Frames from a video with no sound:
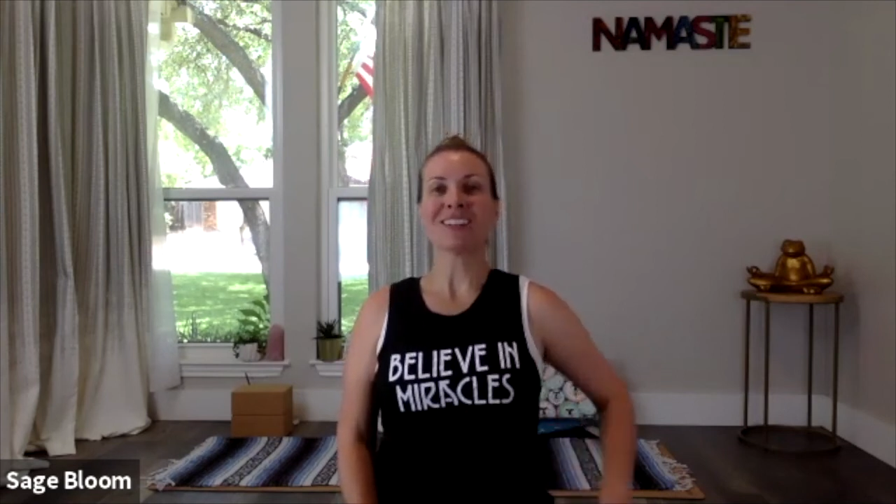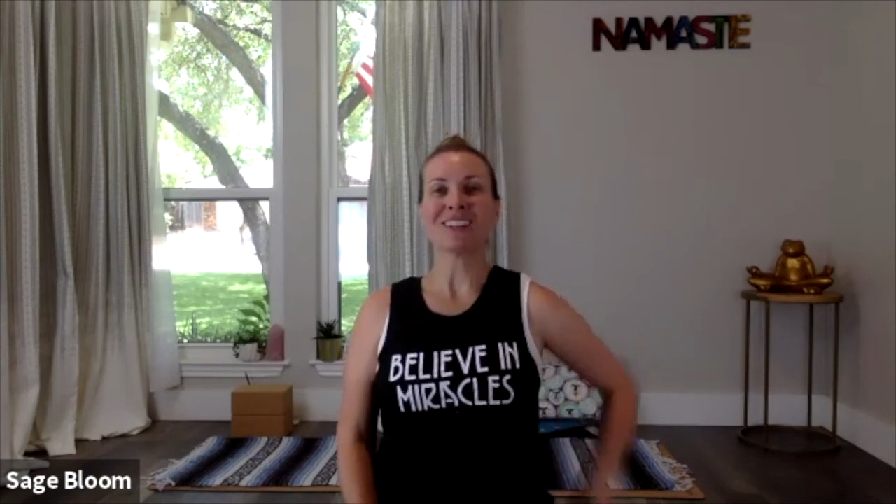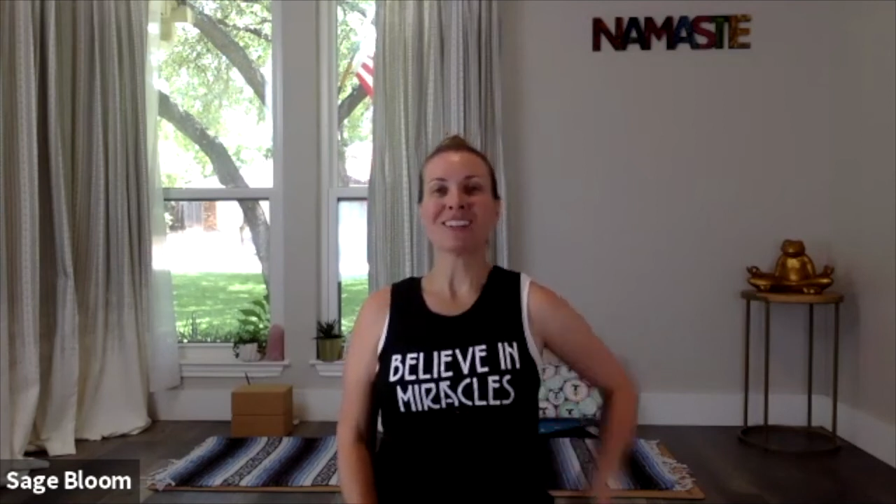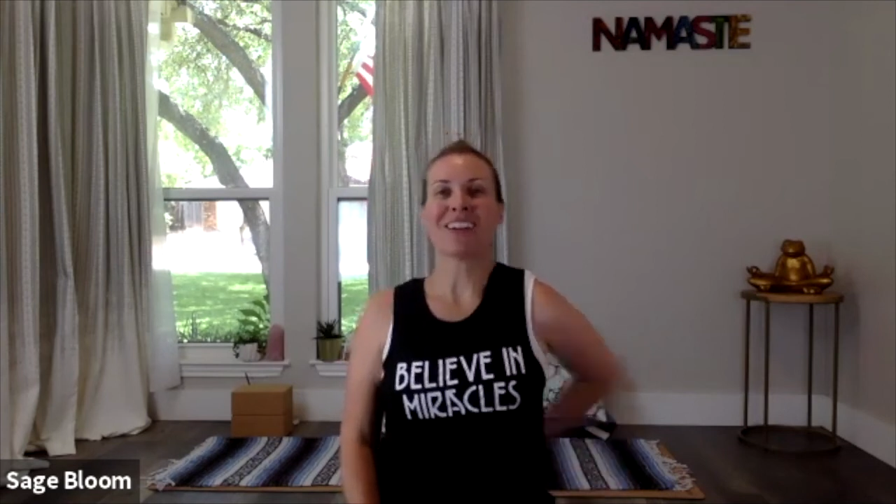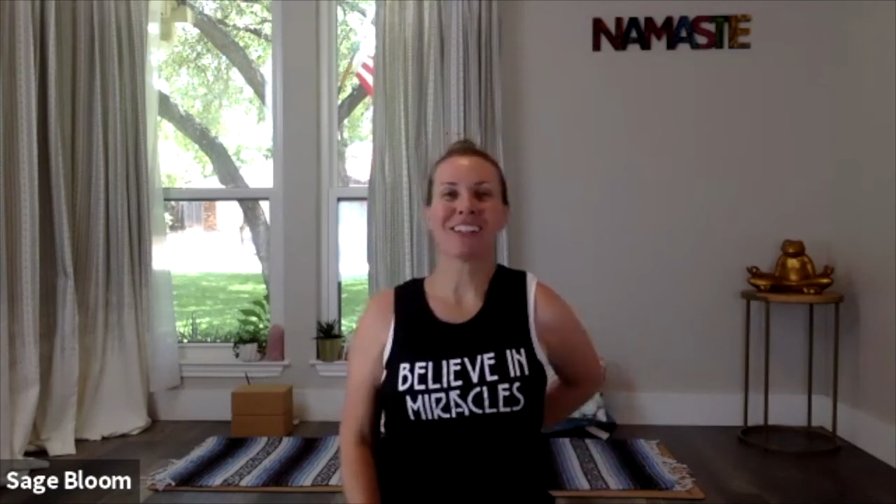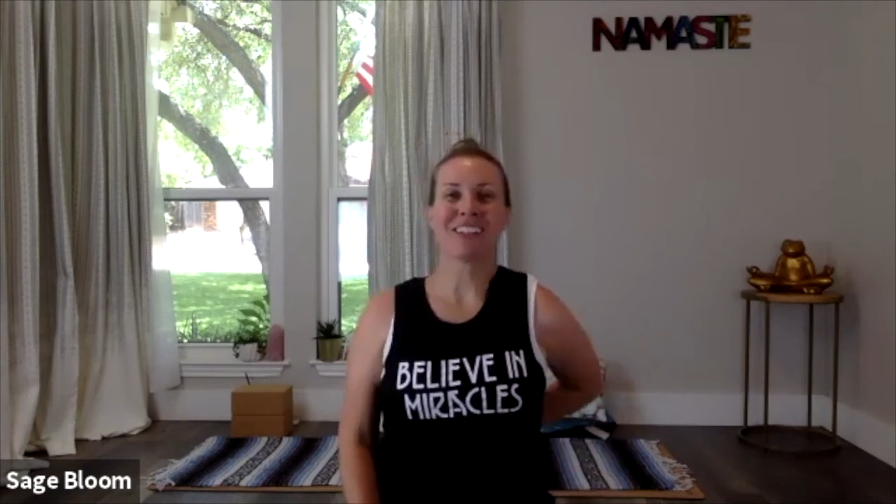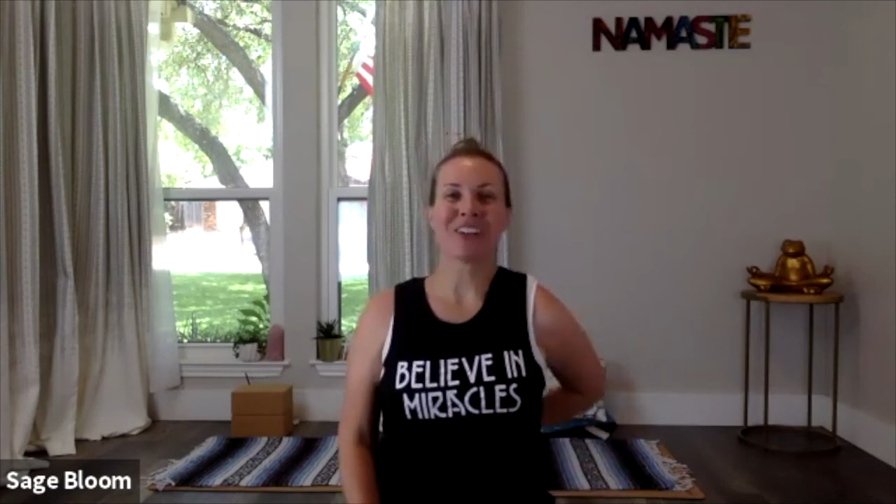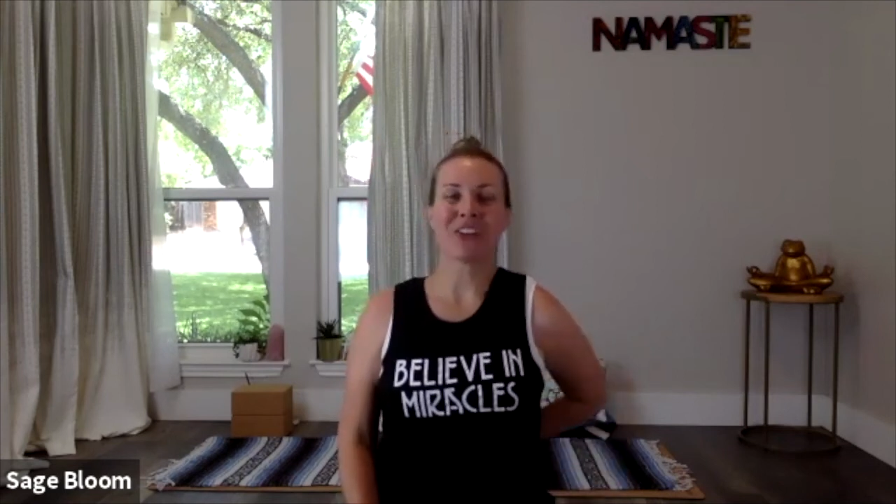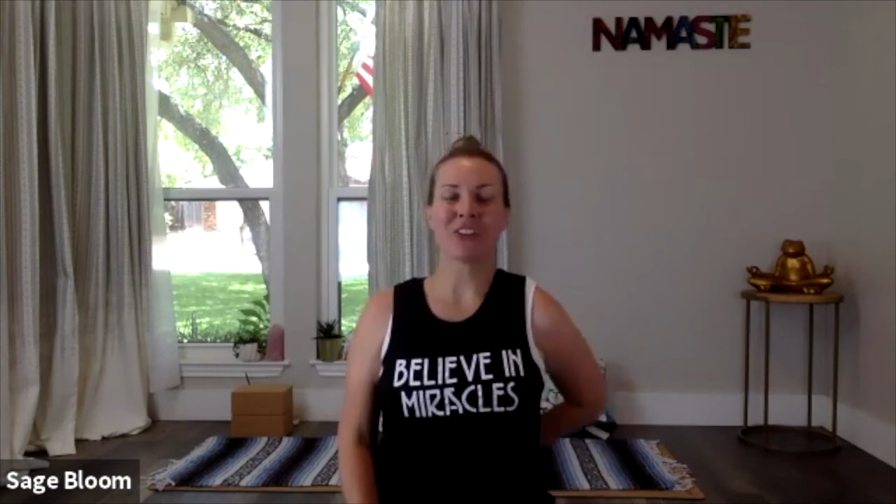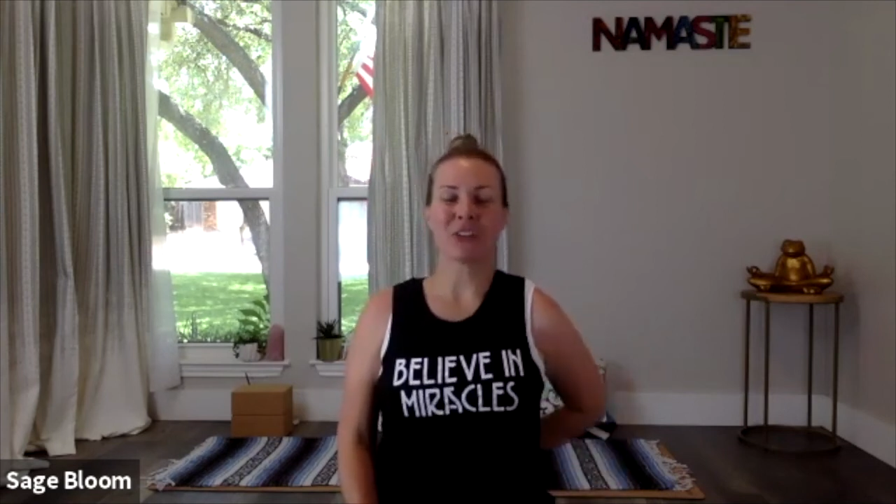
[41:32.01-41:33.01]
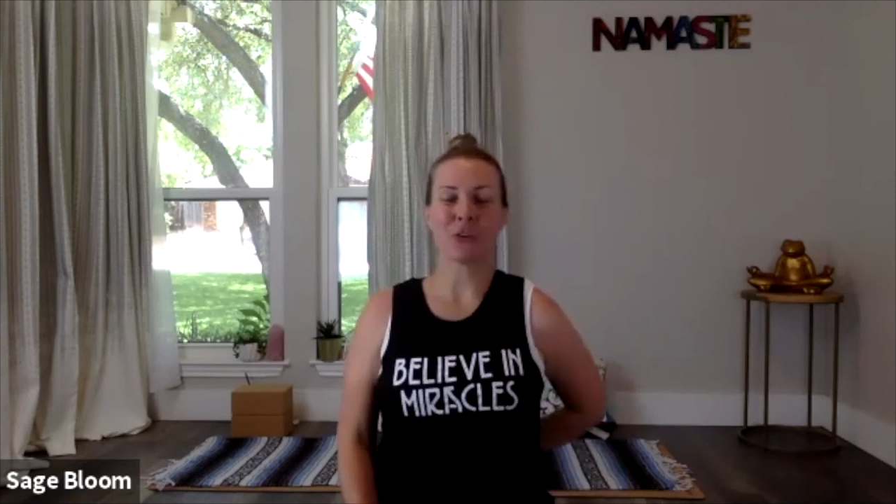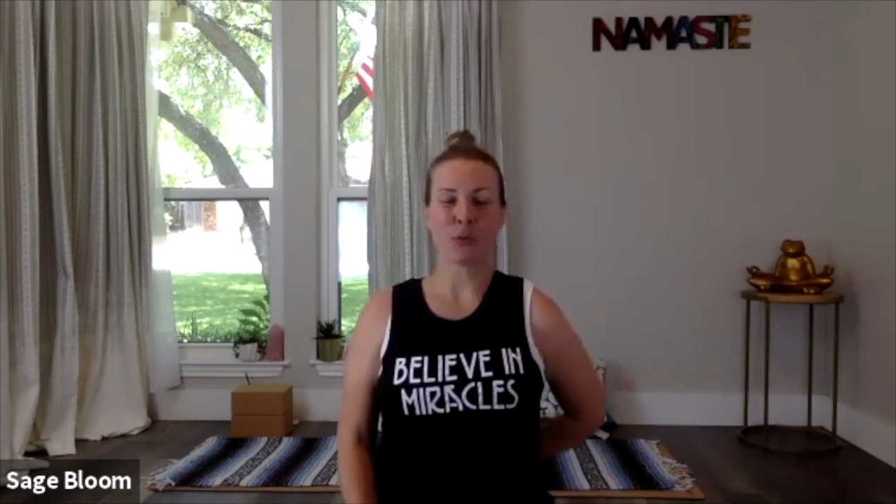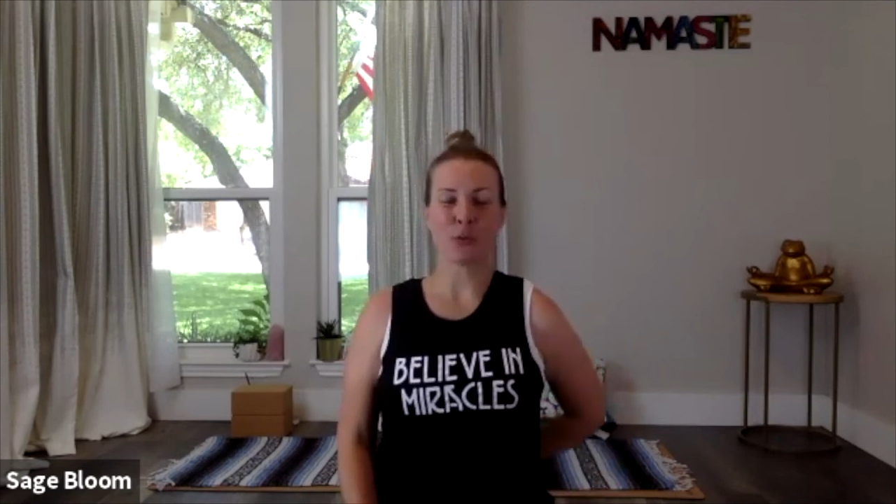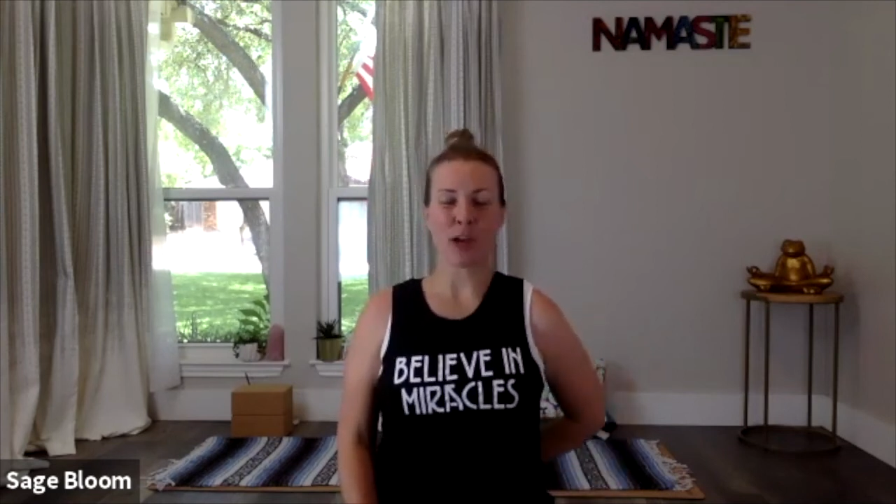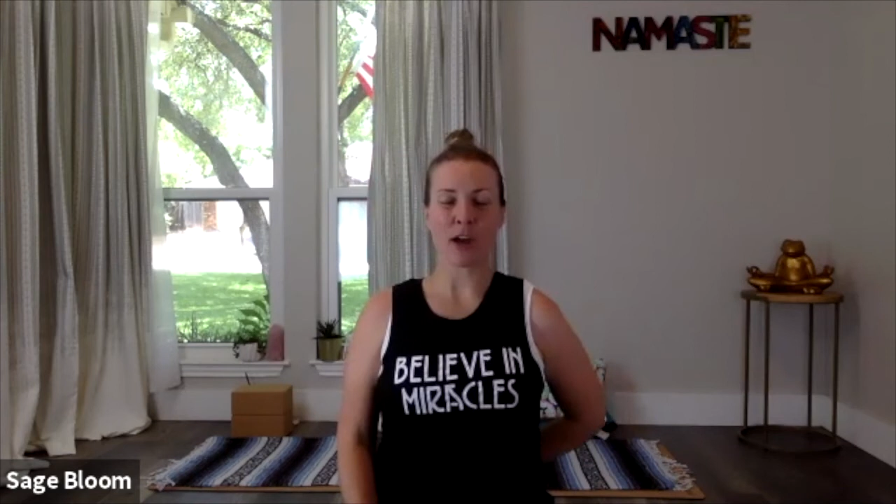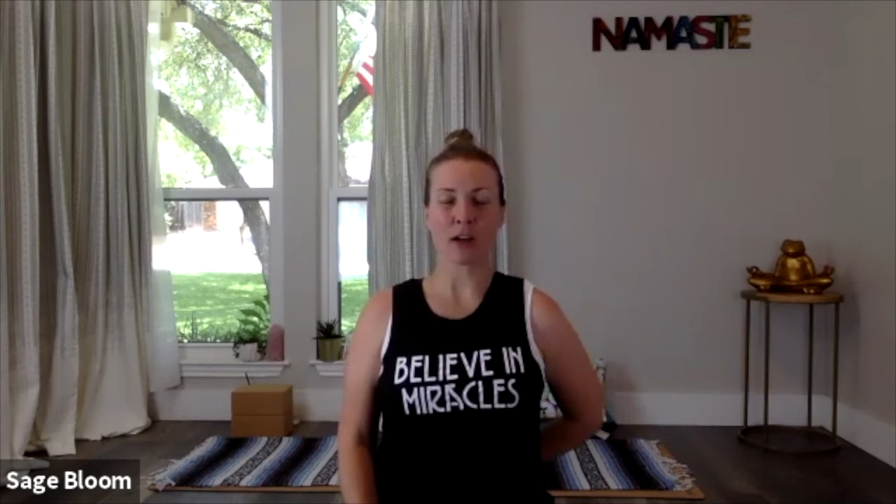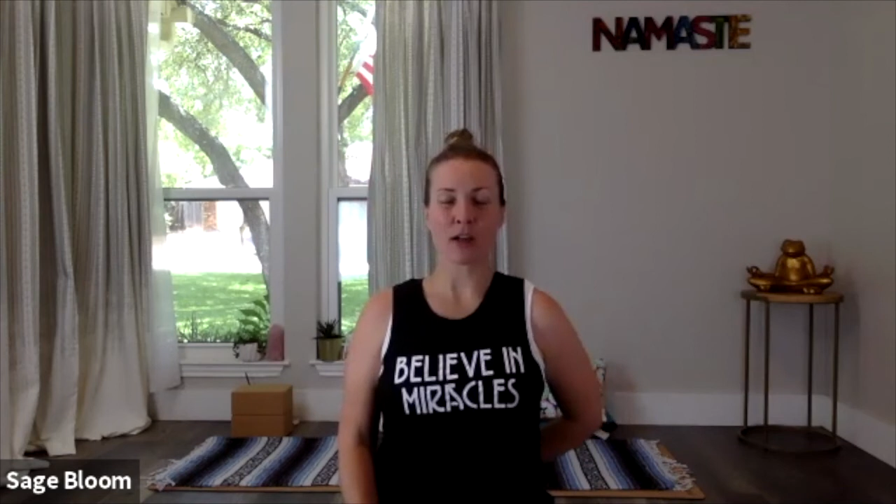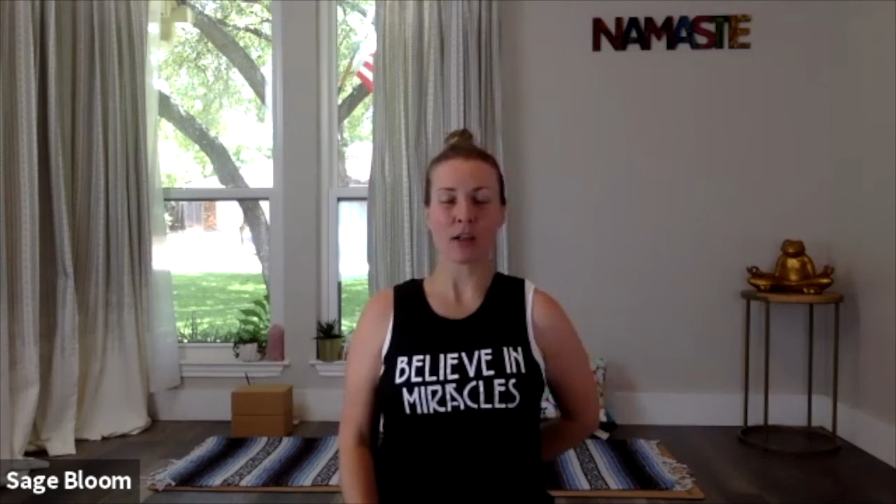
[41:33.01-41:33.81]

down into your low back.